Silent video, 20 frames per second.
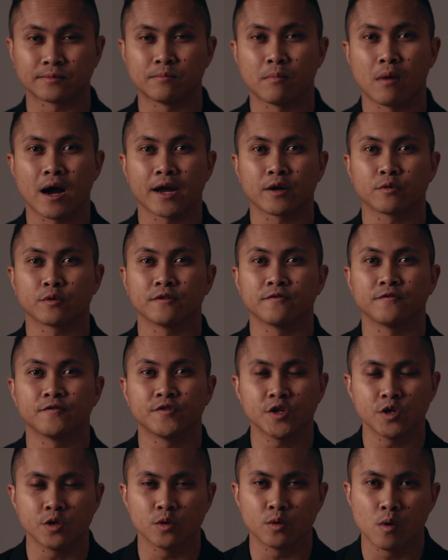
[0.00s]
my
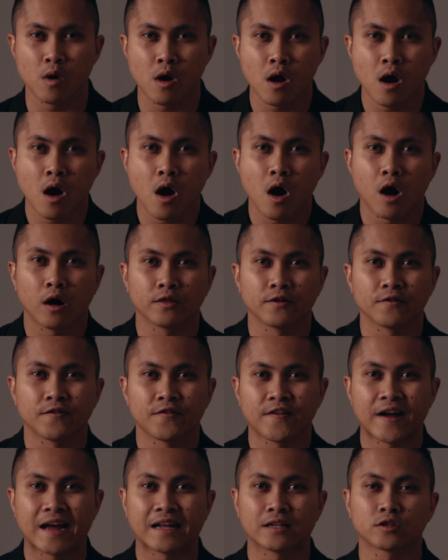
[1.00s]
review on the
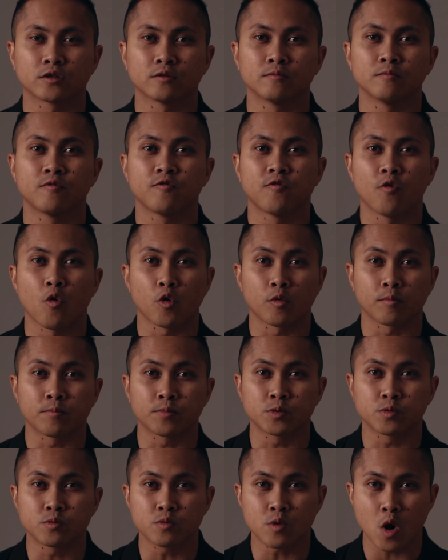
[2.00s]
Phantom 4
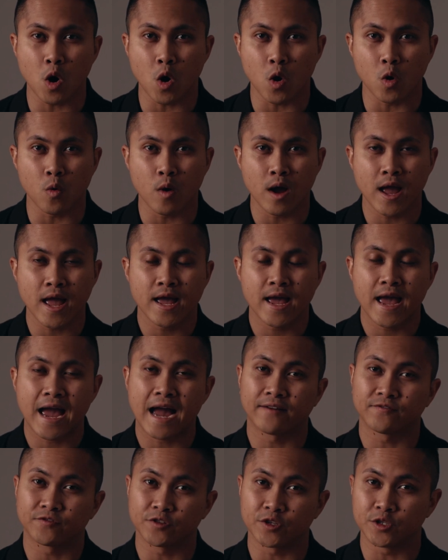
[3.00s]
Pro
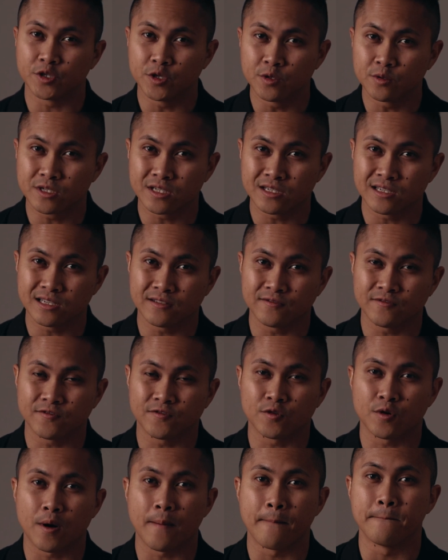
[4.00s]
after using it
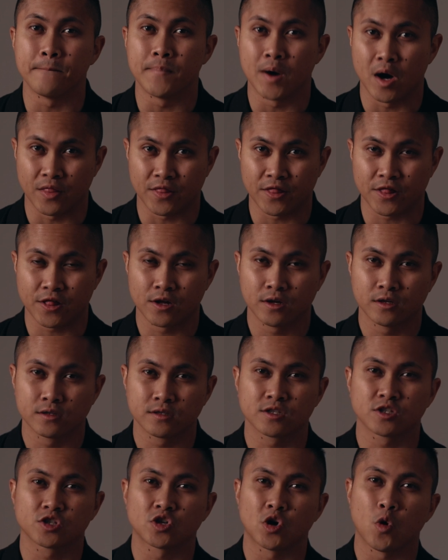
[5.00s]
for a month.
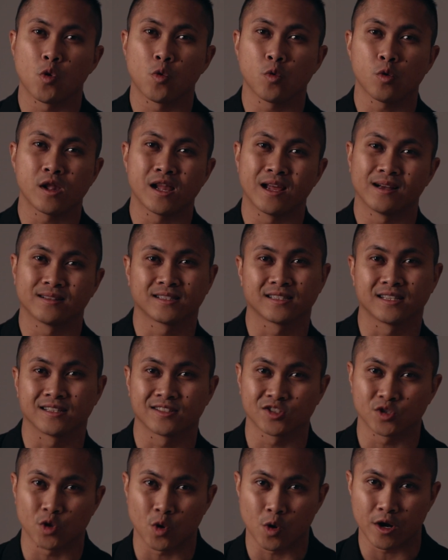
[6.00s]
So let's get
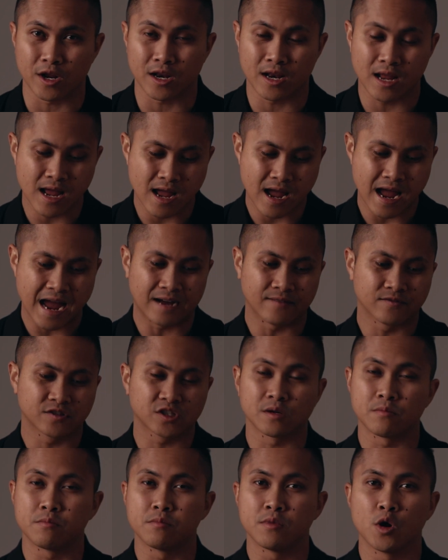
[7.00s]
started. I have
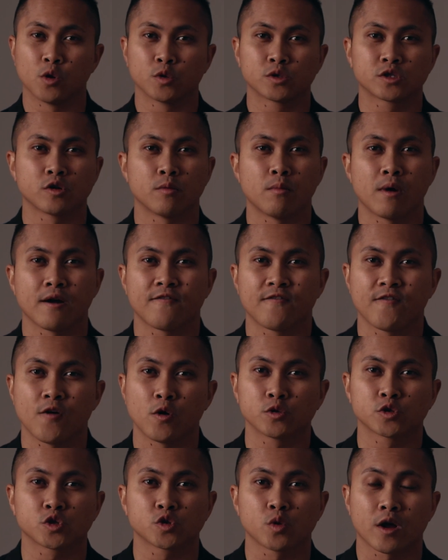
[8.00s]
some notes on my
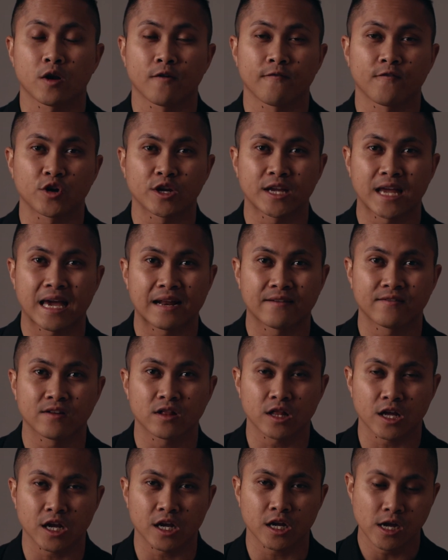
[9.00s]
phone so I don't forget
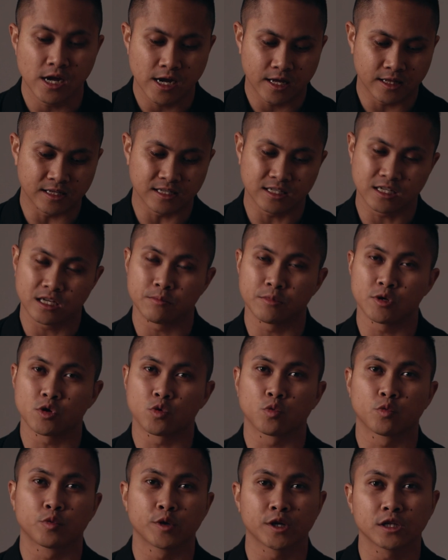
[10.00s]
everything. This is gonna be a
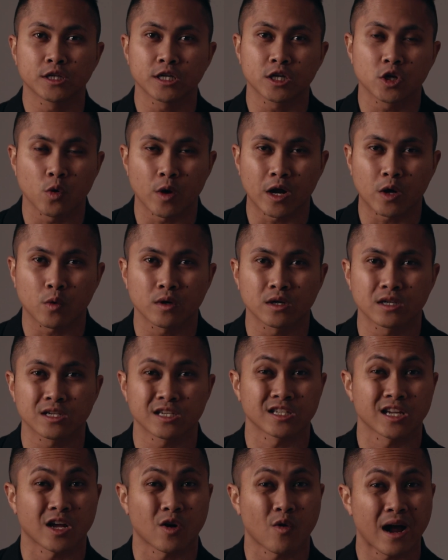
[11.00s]
really quick one
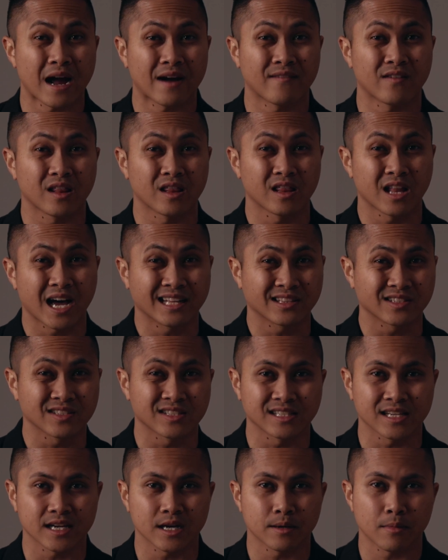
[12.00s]
because I don't have a lot to
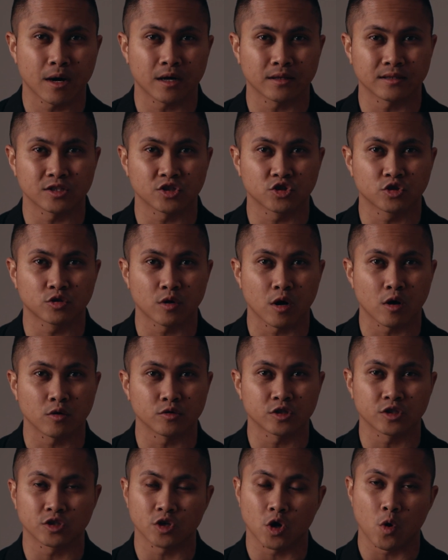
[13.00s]
say about this drone
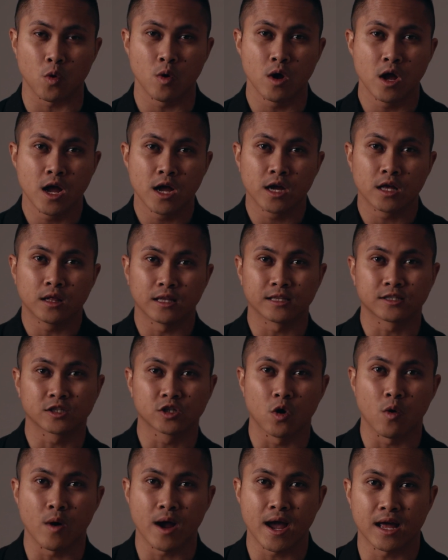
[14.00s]
so let's
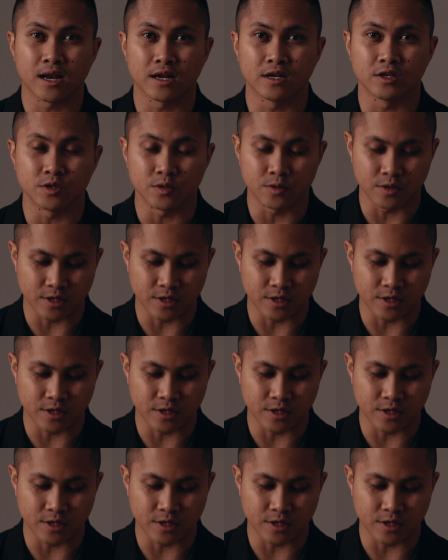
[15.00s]
go ahead and do